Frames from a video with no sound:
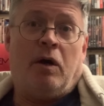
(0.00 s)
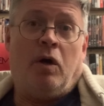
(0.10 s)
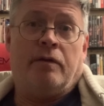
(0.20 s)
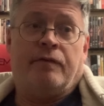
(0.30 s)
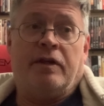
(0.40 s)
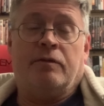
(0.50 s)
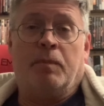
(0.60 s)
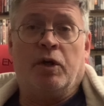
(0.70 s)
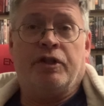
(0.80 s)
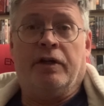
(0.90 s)
all of these
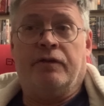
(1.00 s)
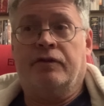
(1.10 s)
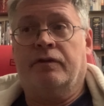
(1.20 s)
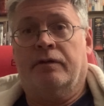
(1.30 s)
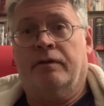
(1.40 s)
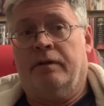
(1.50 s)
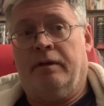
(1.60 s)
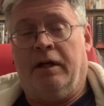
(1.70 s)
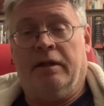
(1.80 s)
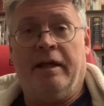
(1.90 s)
merchants
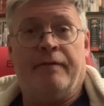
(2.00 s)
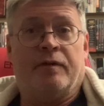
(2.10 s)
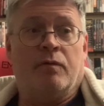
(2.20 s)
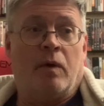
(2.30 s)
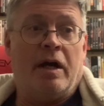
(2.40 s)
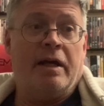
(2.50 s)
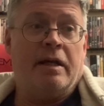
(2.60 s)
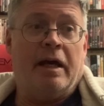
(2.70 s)
left and right.